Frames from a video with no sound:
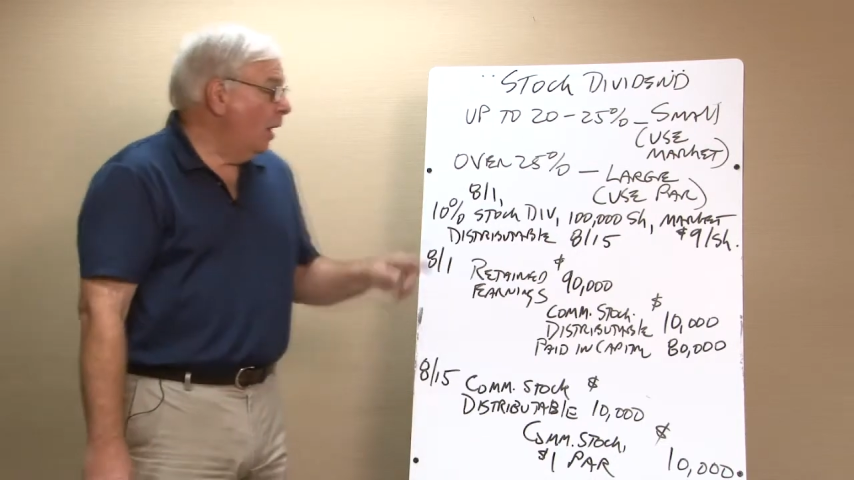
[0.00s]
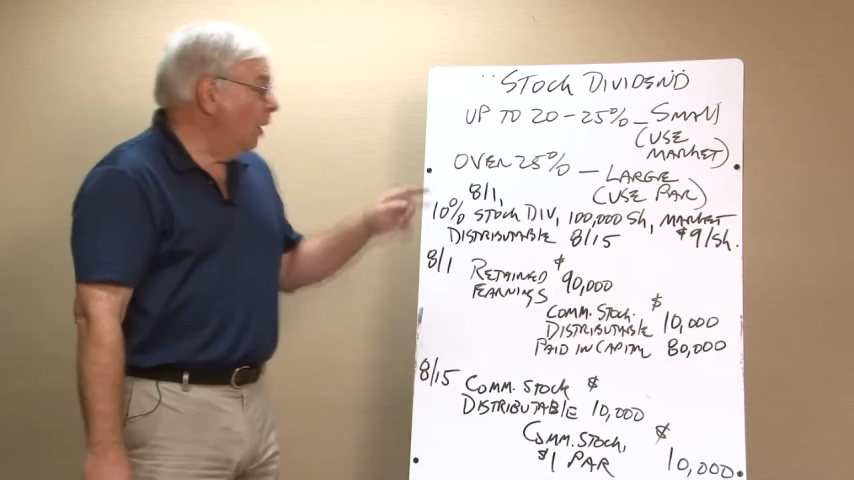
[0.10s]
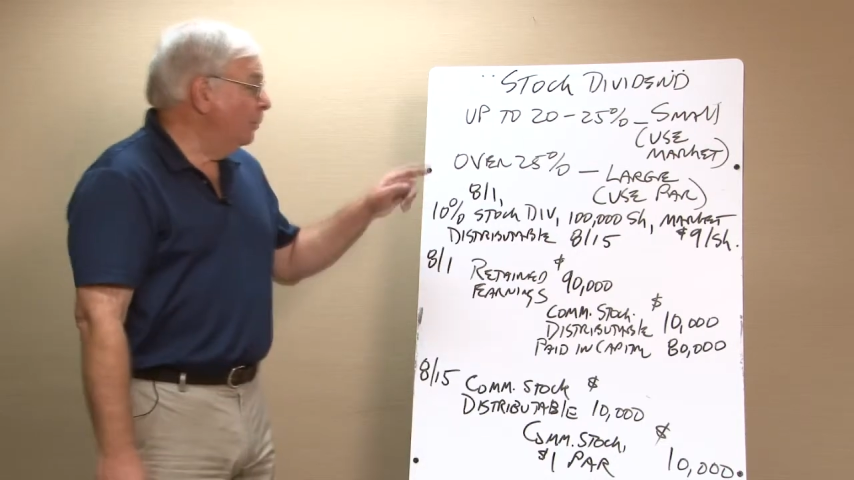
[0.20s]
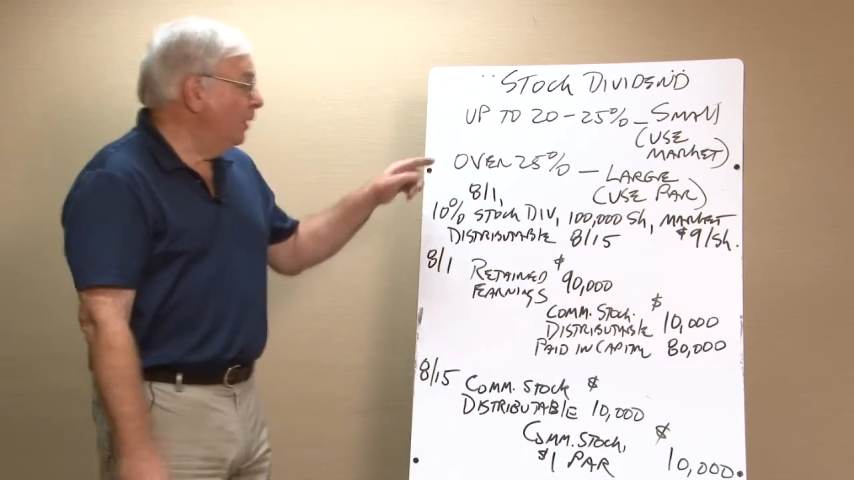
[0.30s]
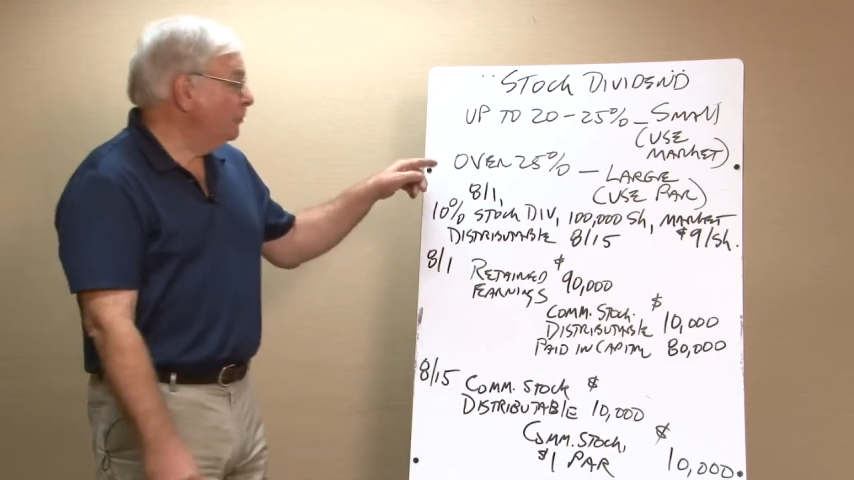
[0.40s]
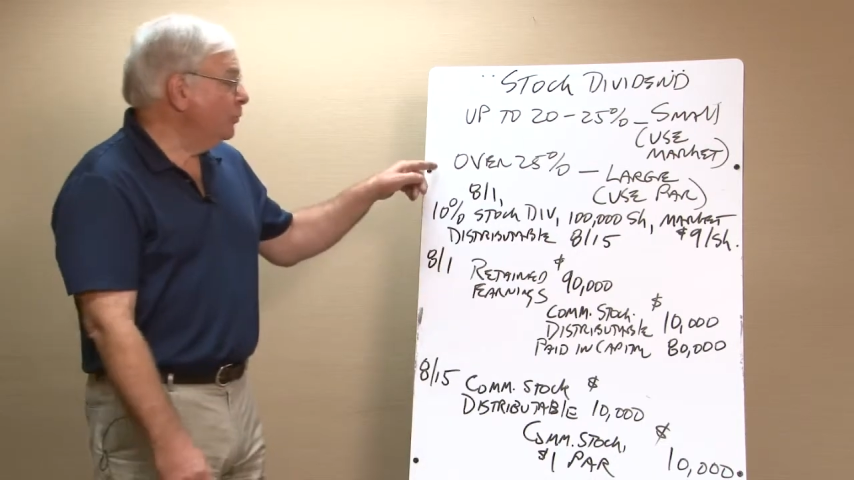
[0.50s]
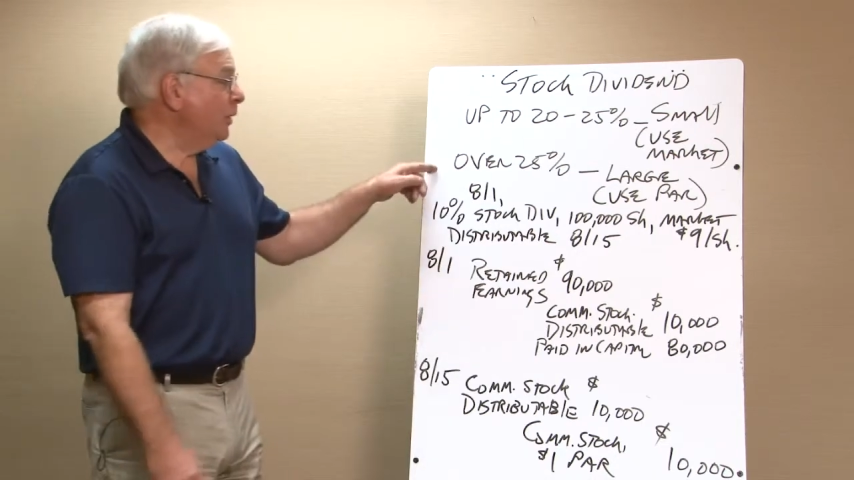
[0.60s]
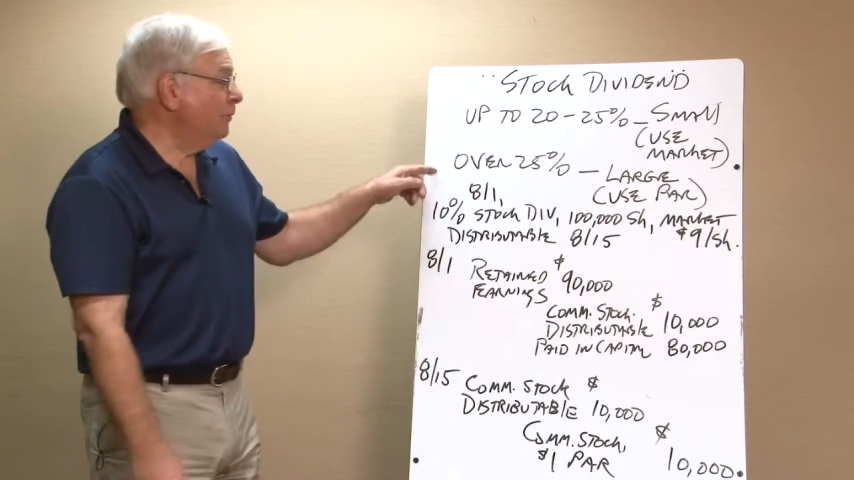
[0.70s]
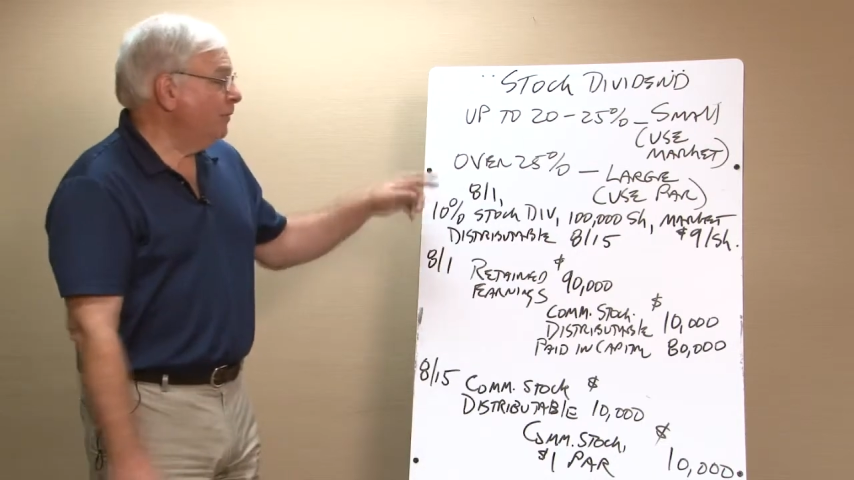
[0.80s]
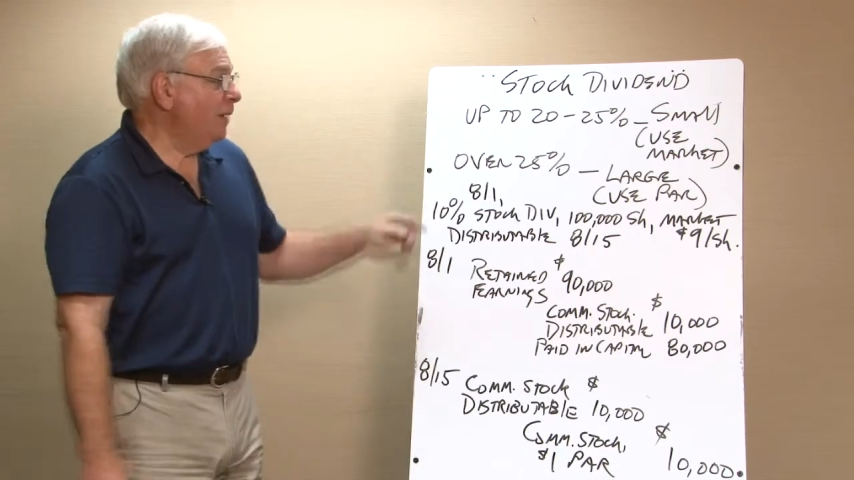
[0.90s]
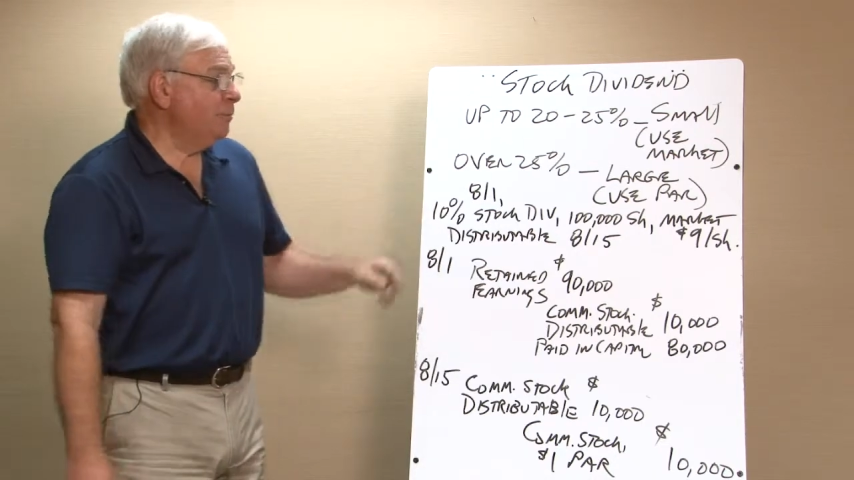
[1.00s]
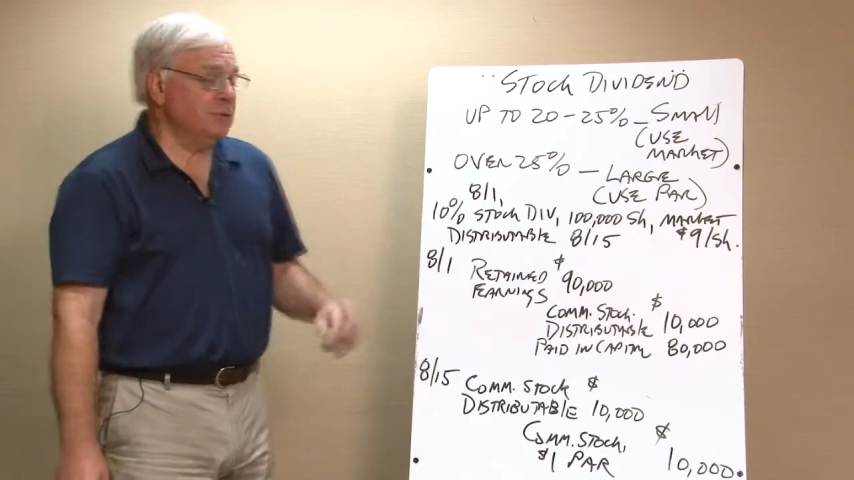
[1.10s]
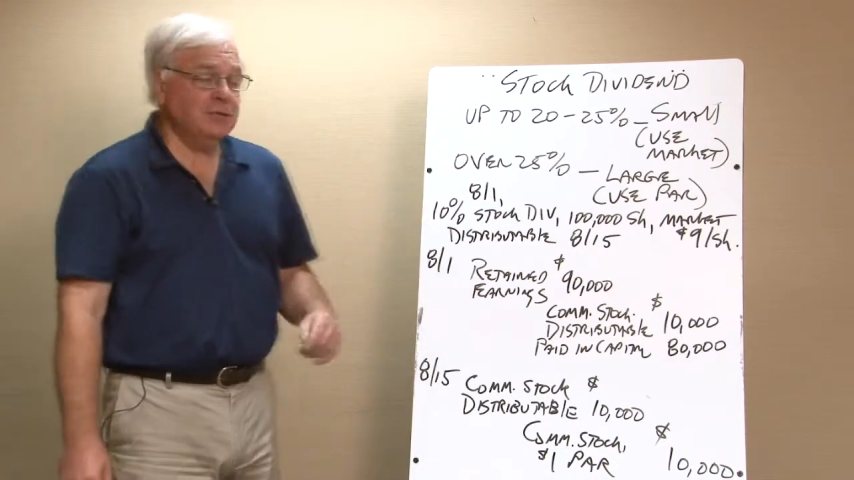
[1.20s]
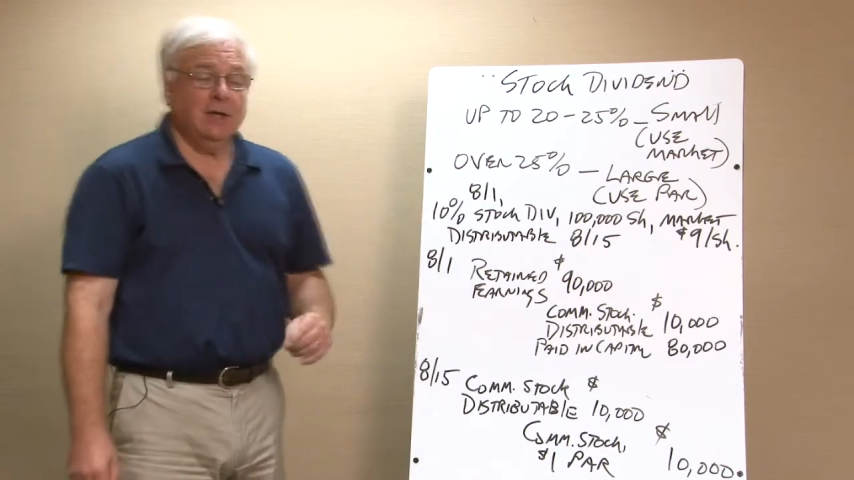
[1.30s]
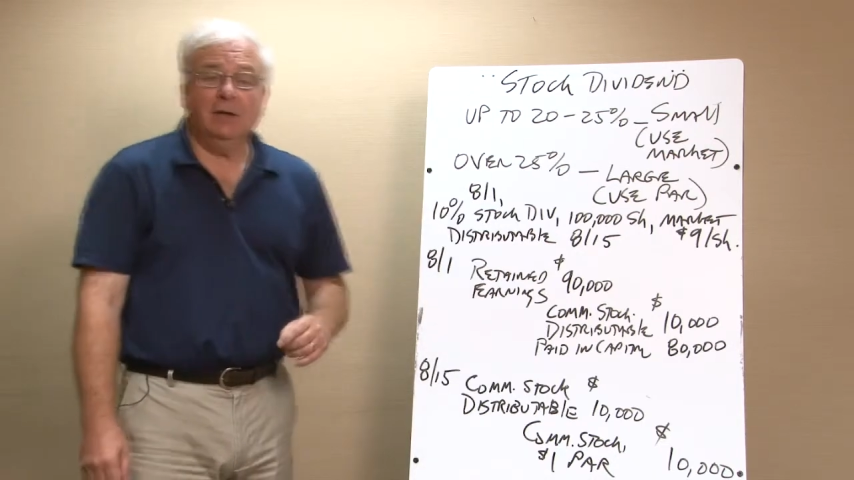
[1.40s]
Above
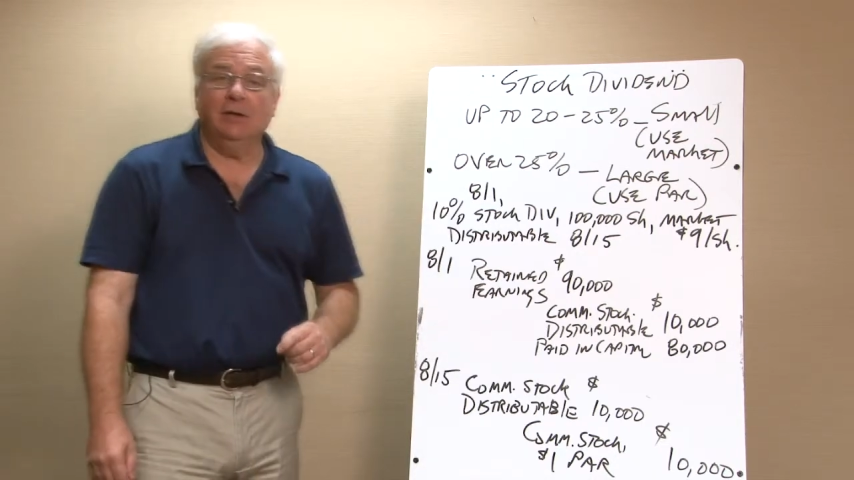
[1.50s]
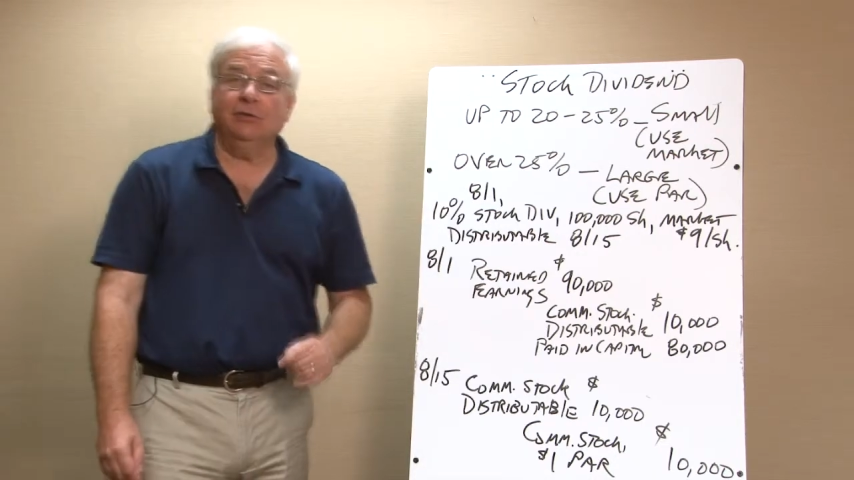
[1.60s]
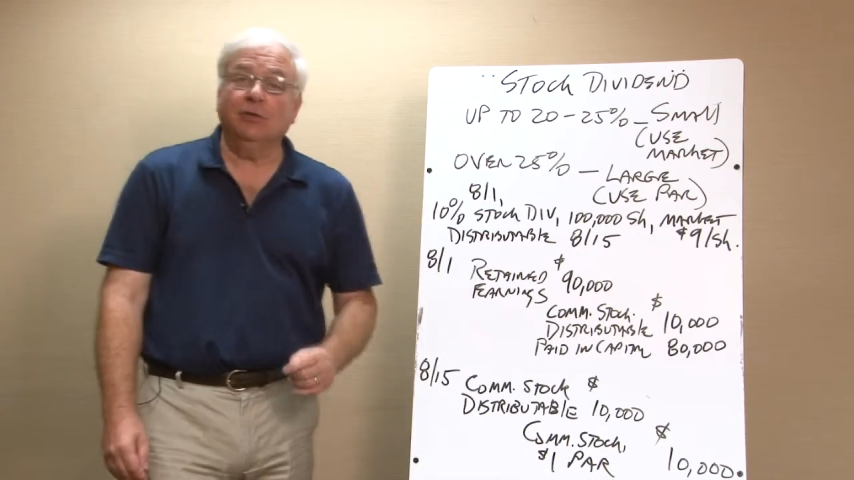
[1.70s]
25% is